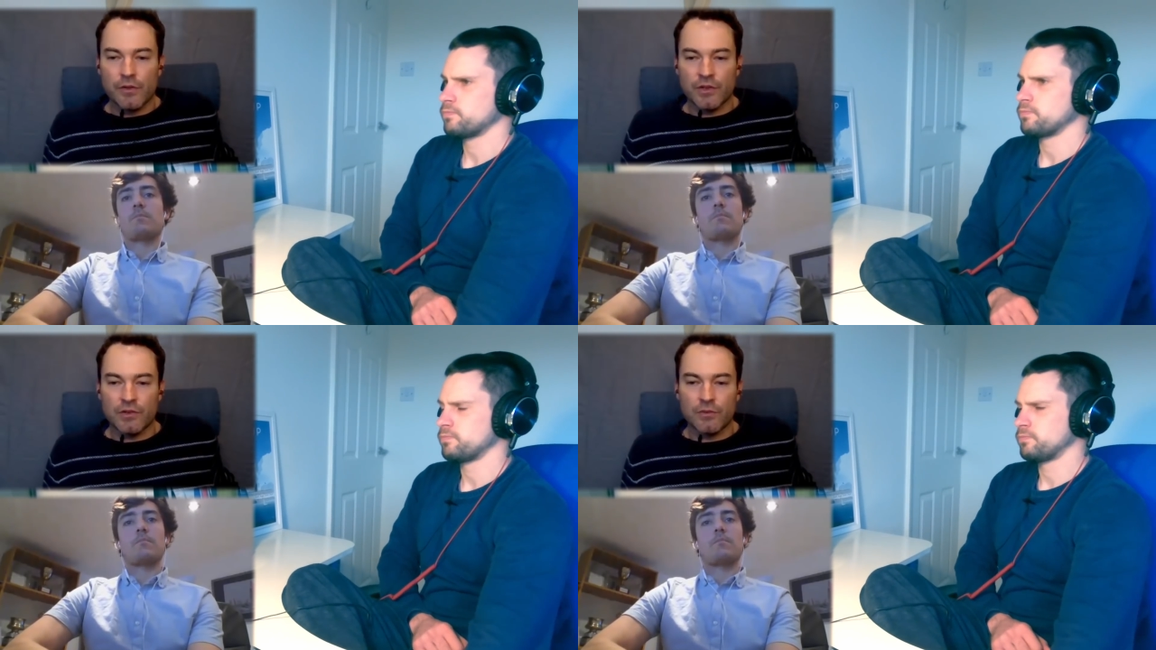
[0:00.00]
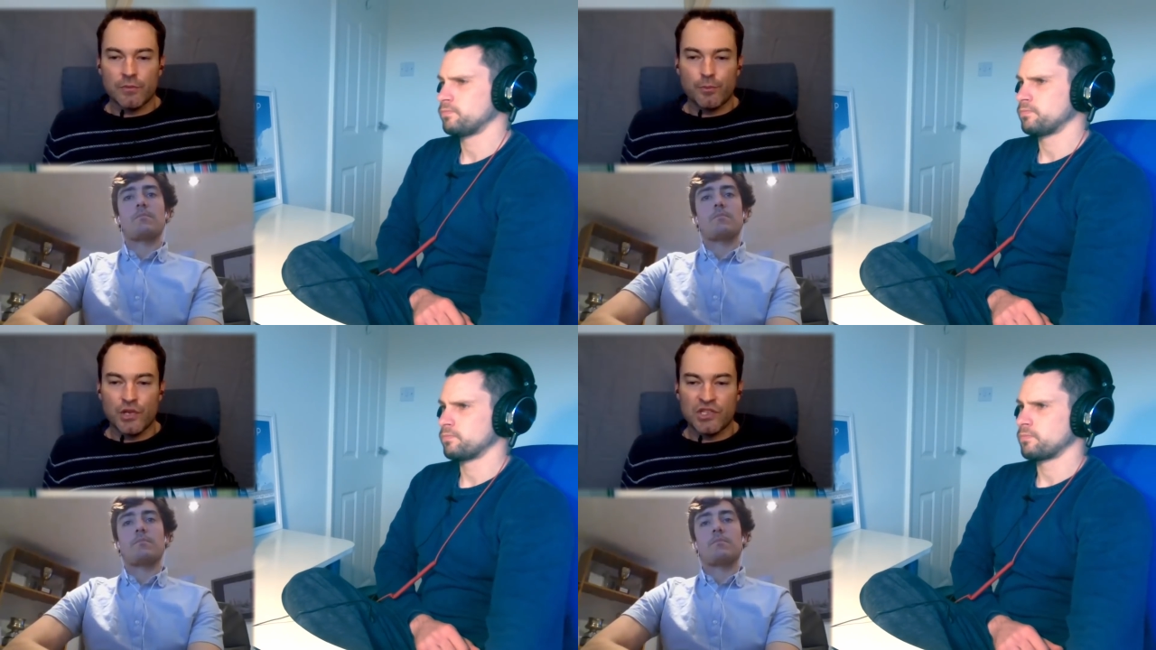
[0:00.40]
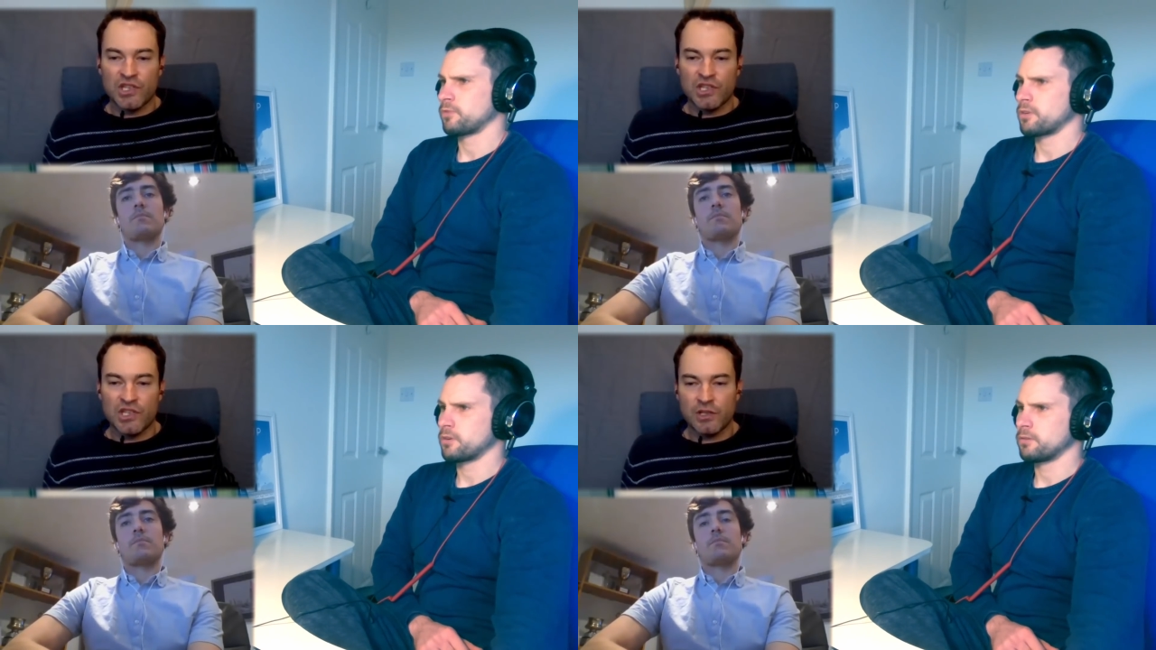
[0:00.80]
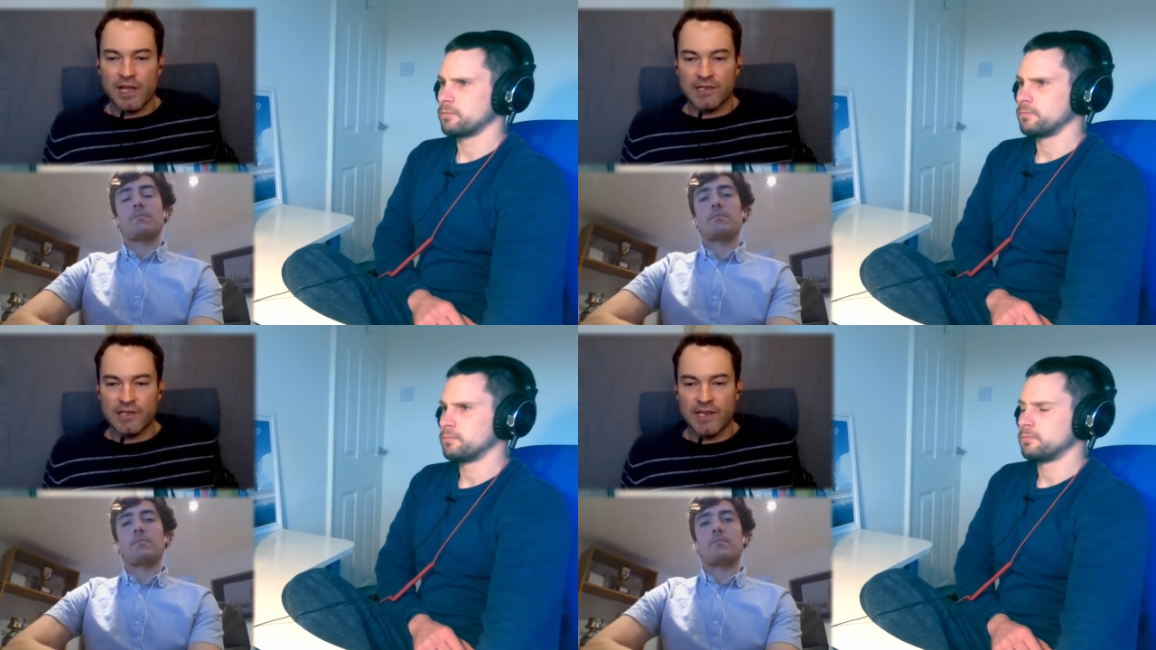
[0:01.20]
Speaker 1: the position of
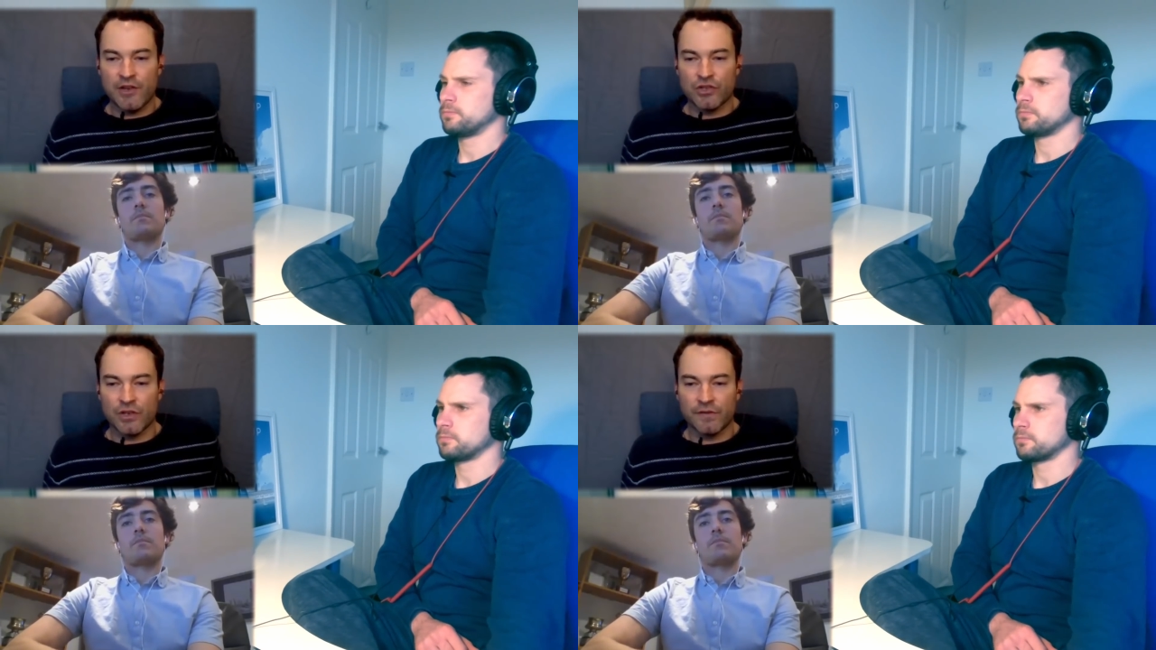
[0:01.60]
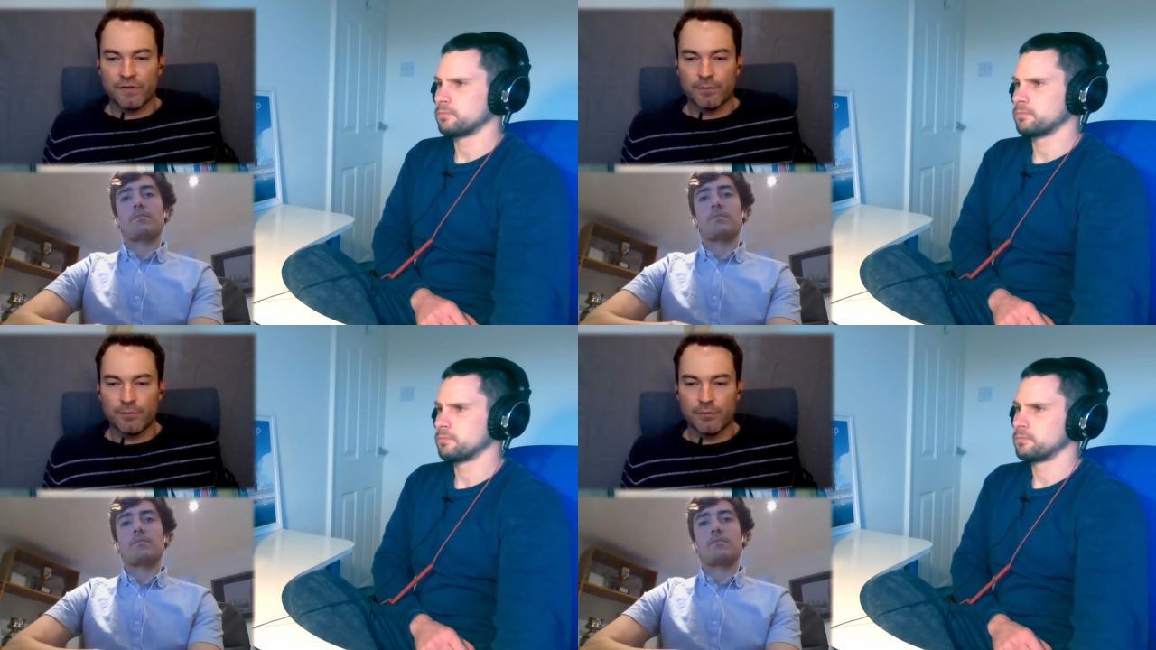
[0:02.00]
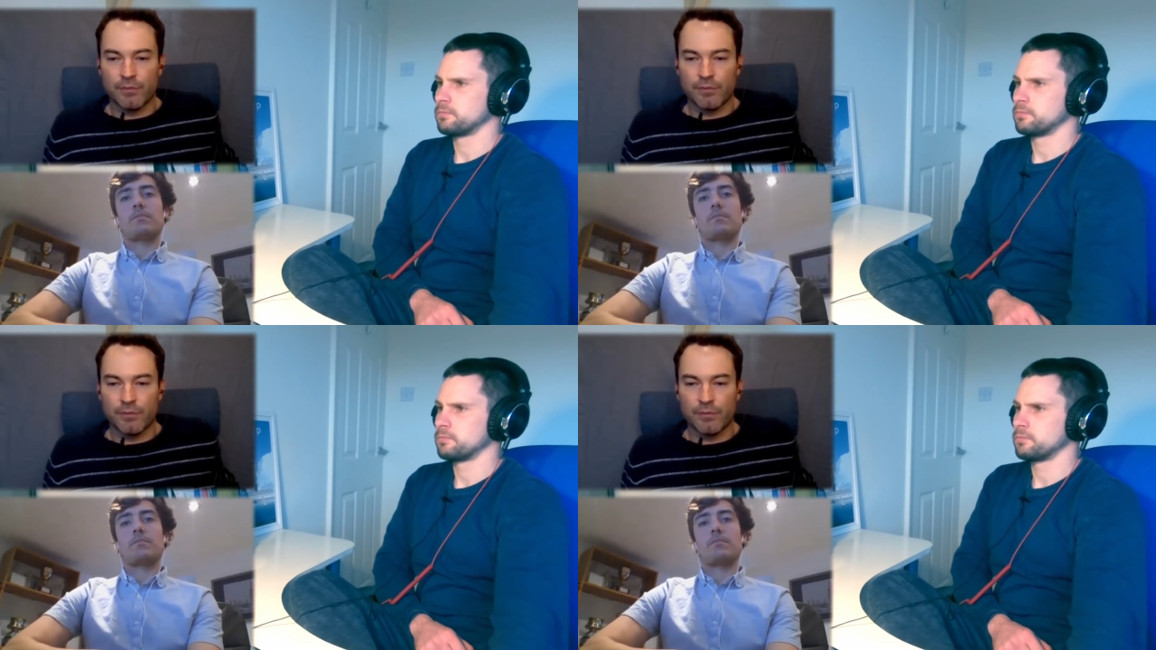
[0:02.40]
that centre of